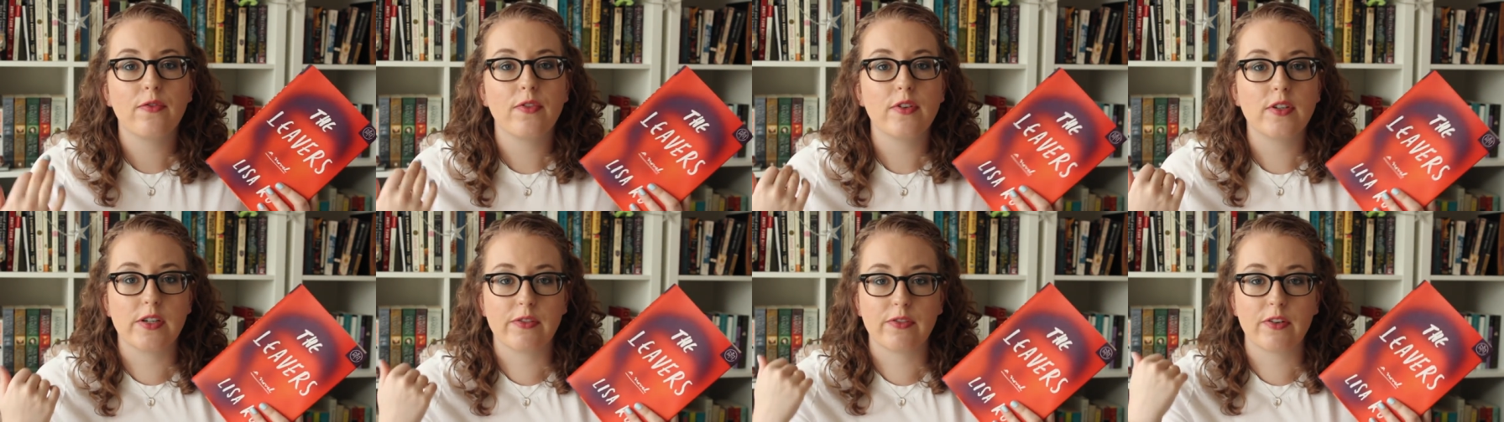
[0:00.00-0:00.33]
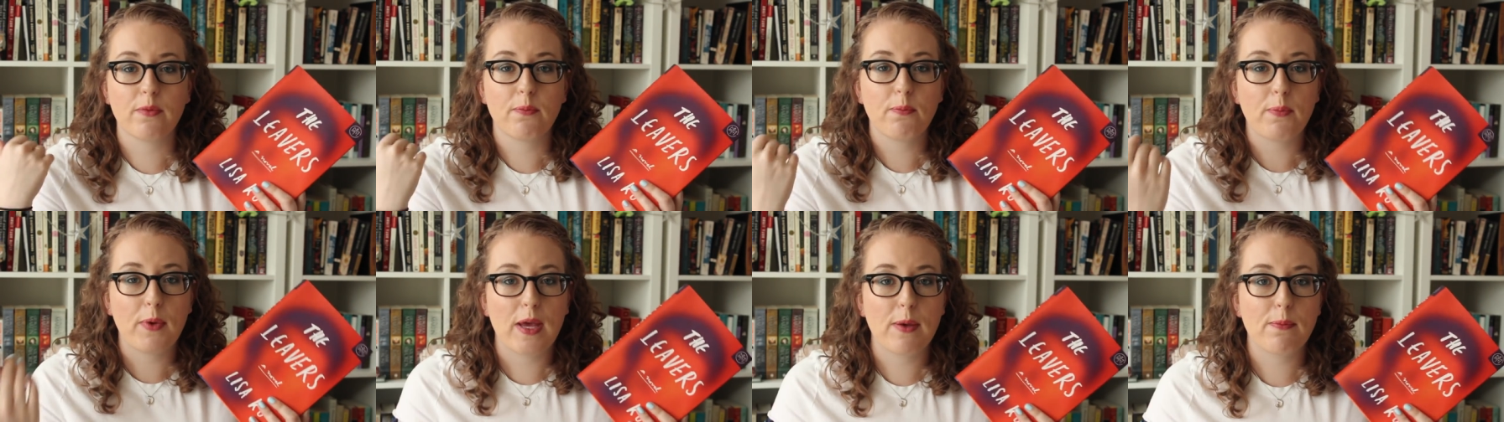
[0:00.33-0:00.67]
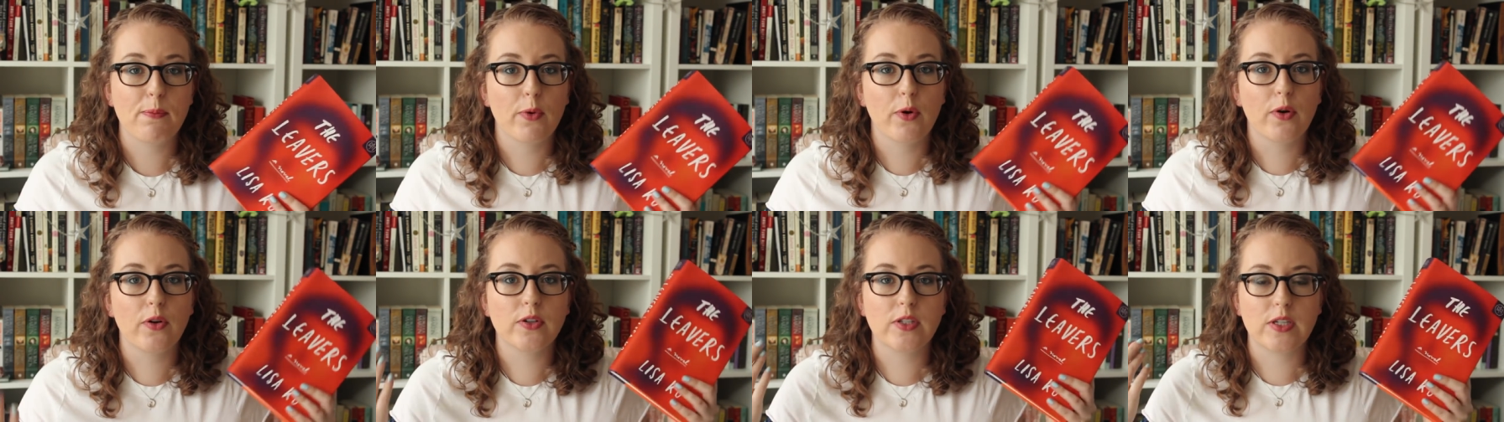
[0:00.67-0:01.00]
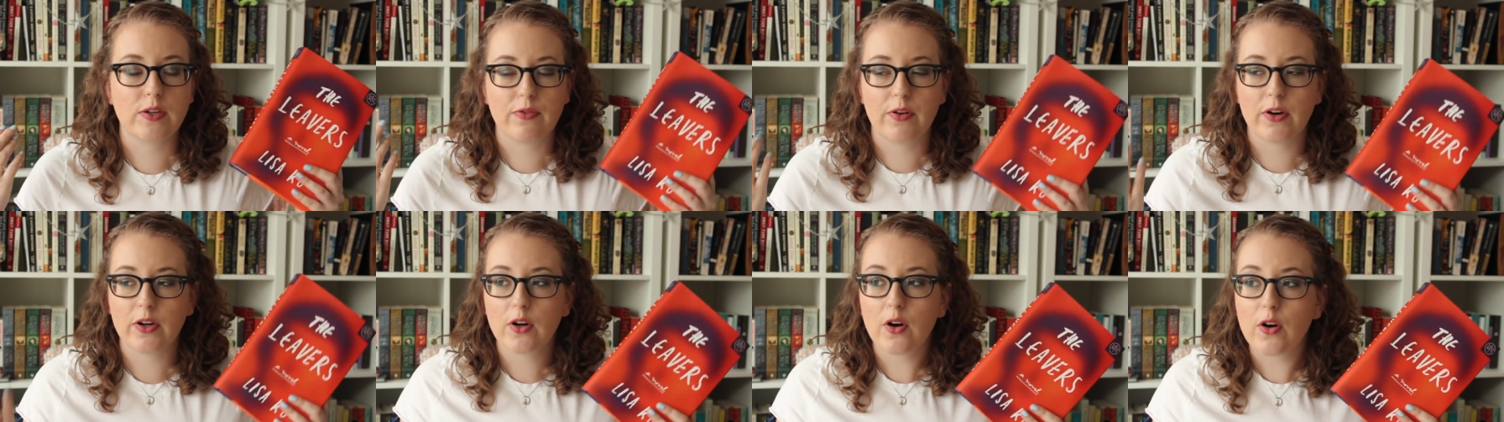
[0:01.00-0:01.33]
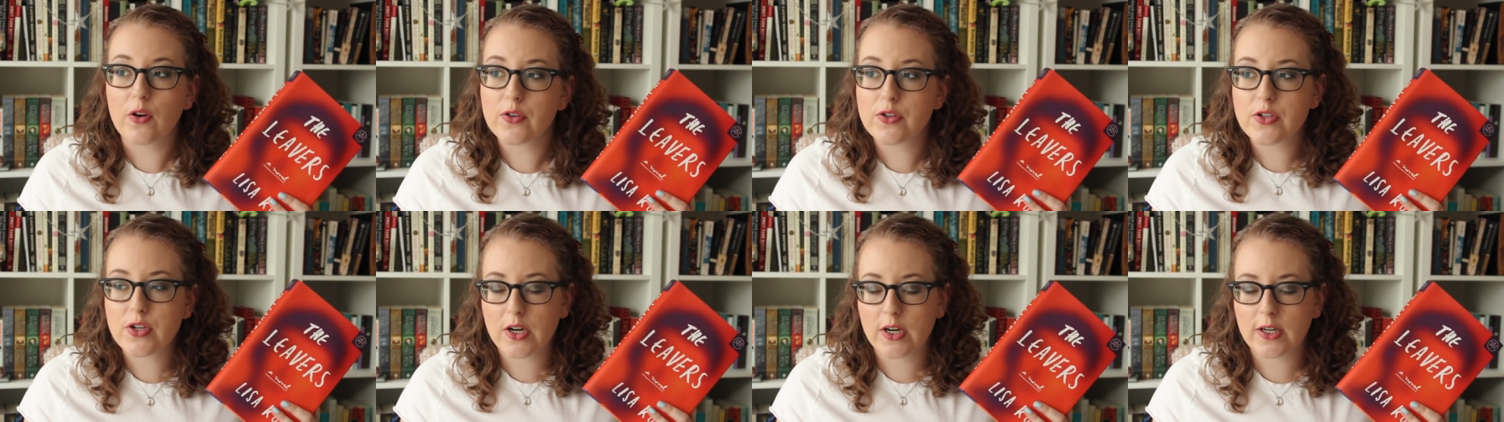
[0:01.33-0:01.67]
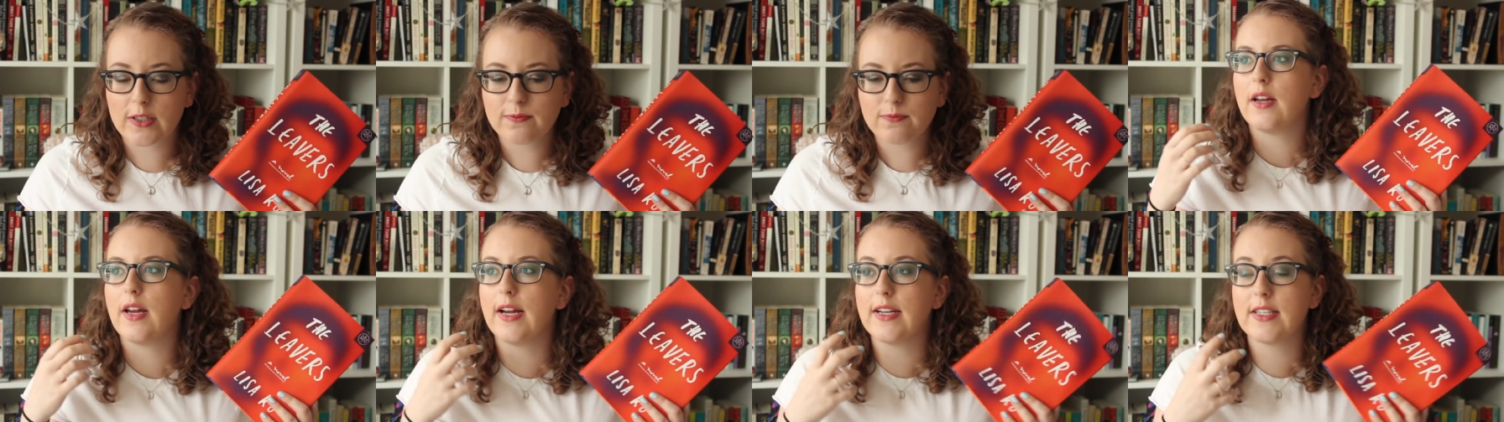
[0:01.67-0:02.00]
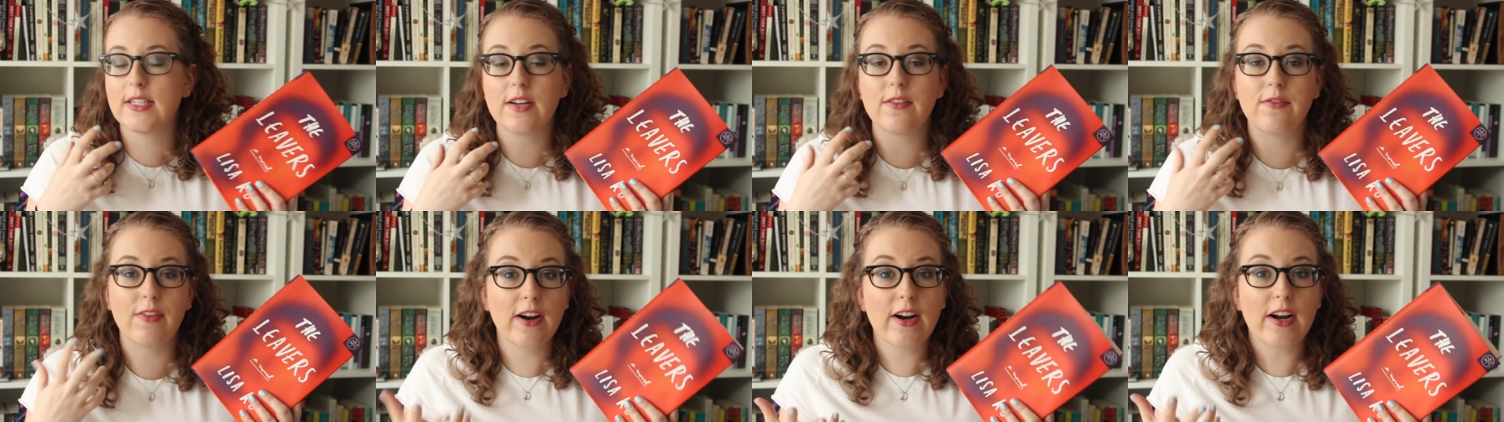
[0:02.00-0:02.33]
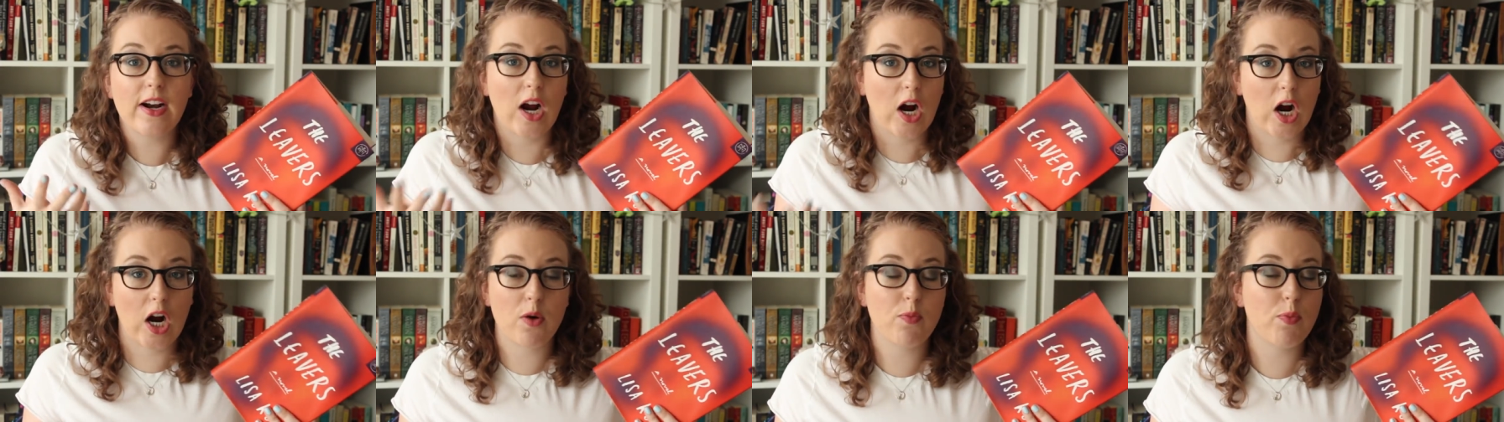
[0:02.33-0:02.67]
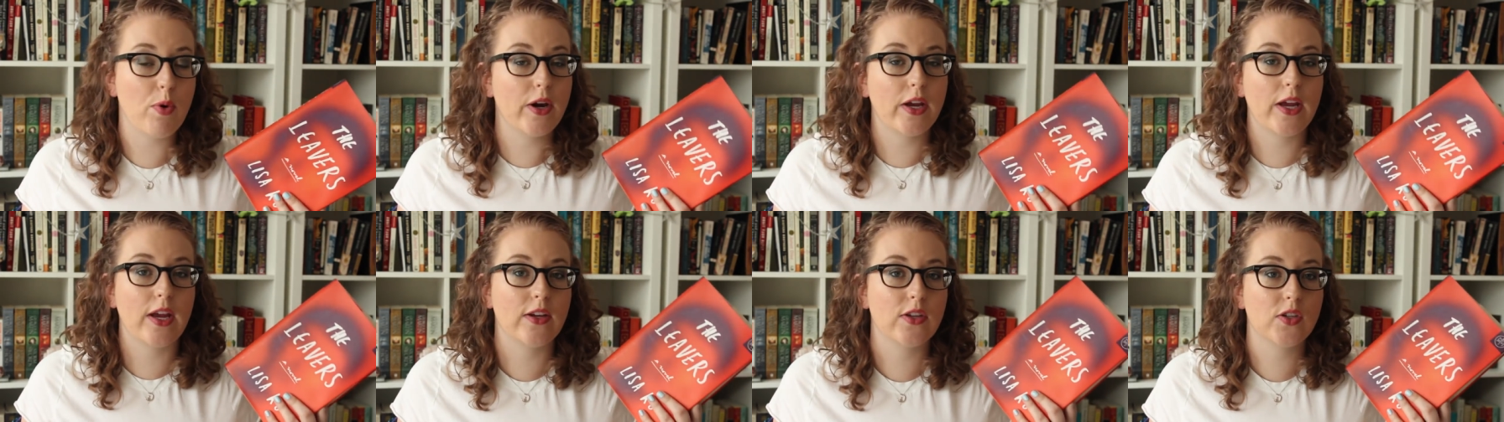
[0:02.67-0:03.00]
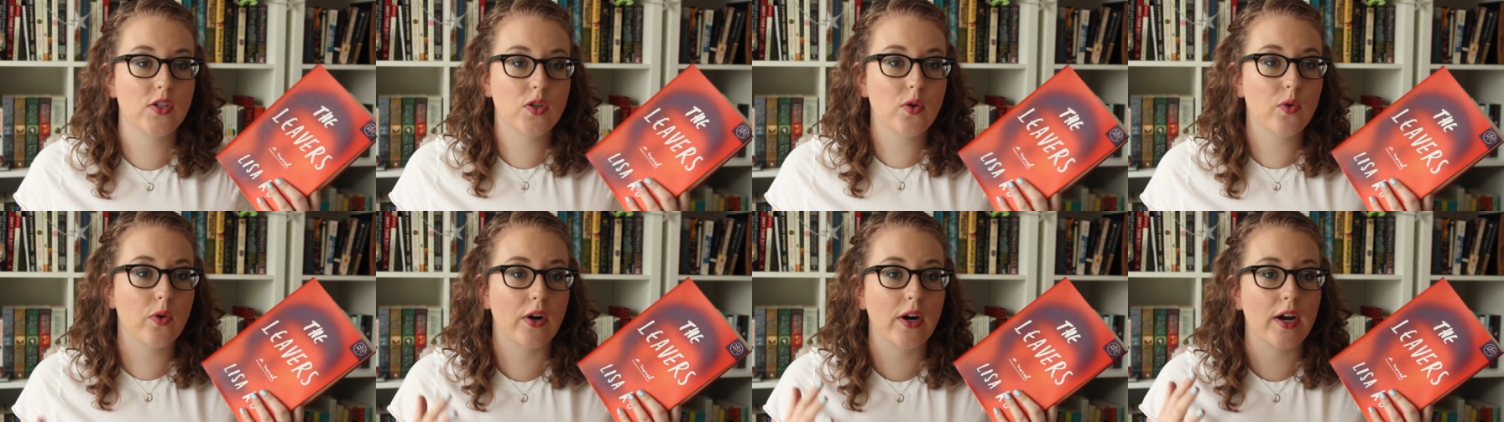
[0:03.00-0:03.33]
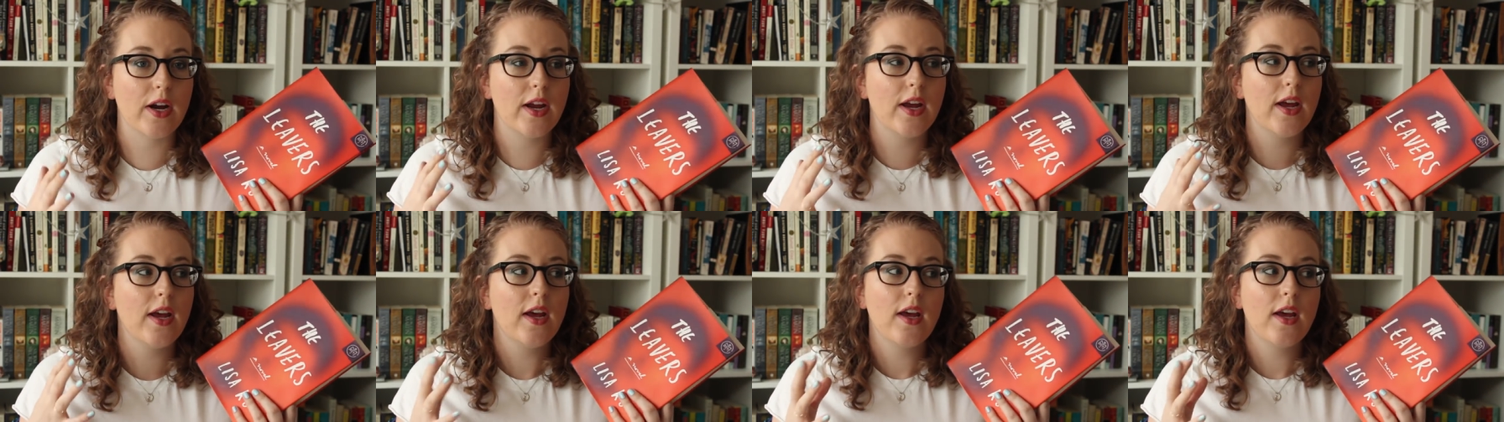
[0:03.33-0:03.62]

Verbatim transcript: different people, different culture. It's a very heartbreaking story.